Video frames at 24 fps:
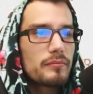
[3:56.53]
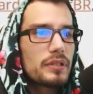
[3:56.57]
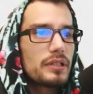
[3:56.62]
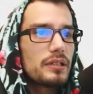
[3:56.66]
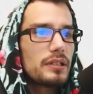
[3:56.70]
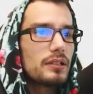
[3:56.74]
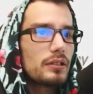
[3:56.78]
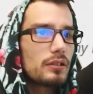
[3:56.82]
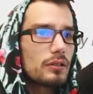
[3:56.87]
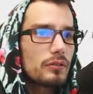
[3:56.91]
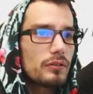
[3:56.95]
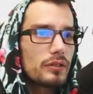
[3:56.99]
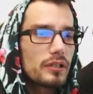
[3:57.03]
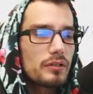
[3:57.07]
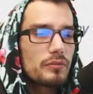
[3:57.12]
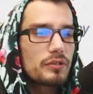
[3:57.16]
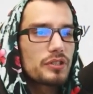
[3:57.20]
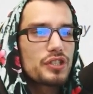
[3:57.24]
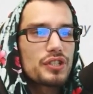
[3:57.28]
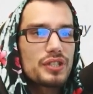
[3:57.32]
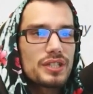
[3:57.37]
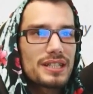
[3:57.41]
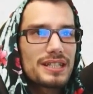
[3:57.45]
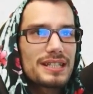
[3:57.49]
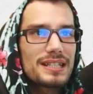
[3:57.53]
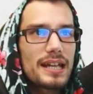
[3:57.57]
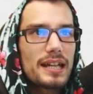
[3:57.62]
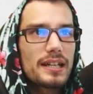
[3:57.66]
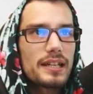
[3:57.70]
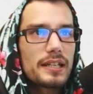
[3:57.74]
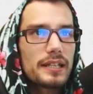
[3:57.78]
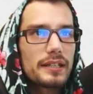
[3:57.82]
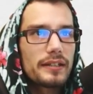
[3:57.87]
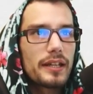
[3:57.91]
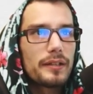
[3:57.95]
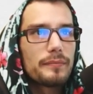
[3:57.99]
be included, which is
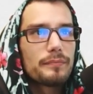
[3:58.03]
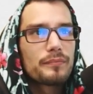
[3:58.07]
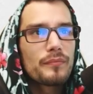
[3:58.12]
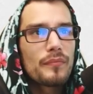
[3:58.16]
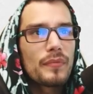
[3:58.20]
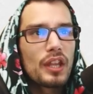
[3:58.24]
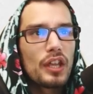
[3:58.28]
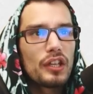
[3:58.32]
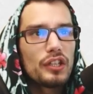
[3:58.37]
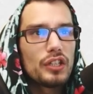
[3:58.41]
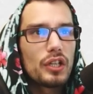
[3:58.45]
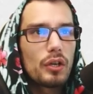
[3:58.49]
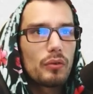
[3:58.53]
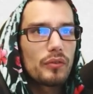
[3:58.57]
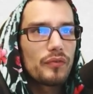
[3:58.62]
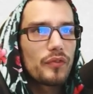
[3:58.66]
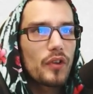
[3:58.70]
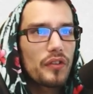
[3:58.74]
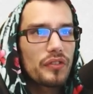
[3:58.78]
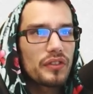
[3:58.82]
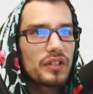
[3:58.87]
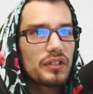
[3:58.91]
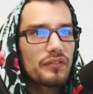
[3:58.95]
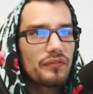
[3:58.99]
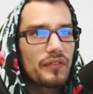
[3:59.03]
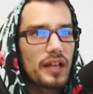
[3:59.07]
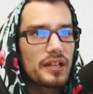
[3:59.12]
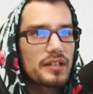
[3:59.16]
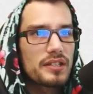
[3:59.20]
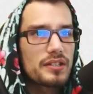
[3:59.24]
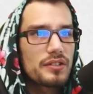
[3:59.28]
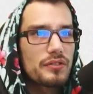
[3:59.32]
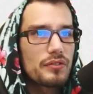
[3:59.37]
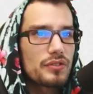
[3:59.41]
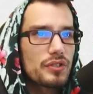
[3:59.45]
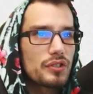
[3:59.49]
exciting. And then, you know, we've got the
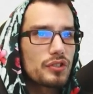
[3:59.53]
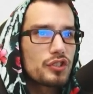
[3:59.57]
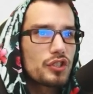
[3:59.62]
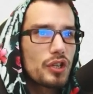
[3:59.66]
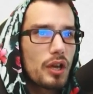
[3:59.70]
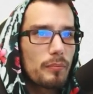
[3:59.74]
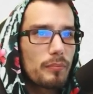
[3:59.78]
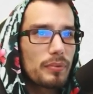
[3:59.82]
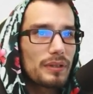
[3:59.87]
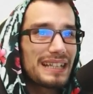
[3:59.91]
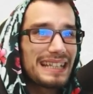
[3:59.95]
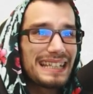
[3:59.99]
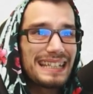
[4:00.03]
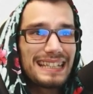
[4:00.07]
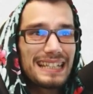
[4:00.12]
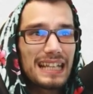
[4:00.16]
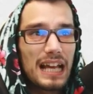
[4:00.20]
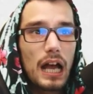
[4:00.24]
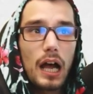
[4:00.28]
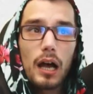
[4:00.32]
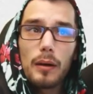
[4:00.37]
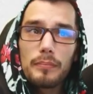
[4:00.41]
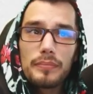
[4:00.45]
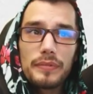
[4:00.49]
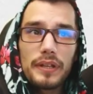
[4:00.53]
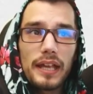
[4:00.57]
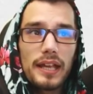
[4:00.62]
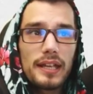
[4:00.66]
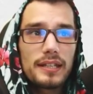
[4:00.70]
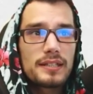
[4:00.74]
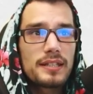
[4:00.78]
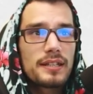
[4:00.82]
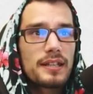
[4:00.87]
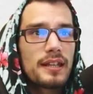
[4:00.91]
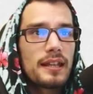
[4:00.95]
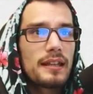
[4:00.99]
events. There's a jump in
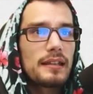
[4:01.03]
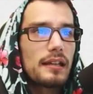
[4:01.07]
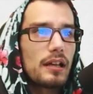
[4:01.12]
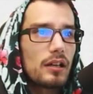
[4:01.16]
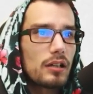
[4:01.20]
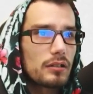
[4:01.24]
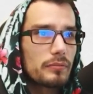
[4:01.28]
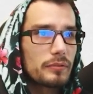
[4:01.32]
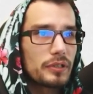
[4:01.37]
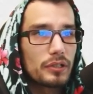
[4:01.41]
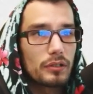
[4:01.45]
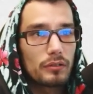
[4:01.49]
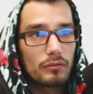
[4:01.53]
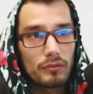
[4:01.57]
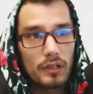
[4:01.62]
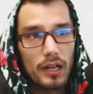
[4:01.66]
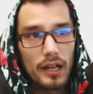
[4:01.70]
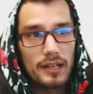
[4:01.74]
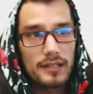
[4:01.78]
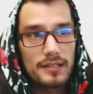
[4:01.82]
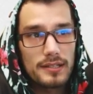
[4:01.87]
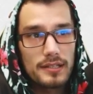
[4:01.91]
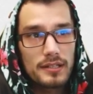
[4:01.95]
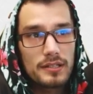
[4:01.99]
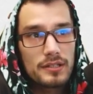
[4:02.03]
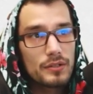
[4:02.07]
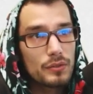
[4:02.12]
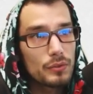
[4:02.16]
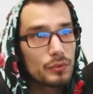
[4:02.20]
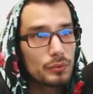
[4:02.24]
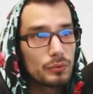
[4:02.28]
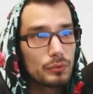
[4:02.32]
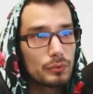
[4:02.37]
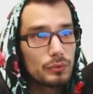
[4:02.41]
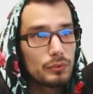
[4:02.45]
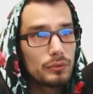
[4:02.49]
update, Alchemy Horizons,
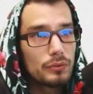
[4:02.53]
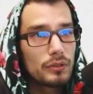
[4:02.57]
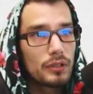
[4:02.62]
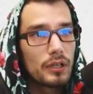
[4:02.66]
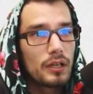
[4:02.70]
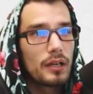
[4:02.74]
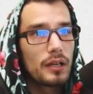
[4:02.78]
ooh,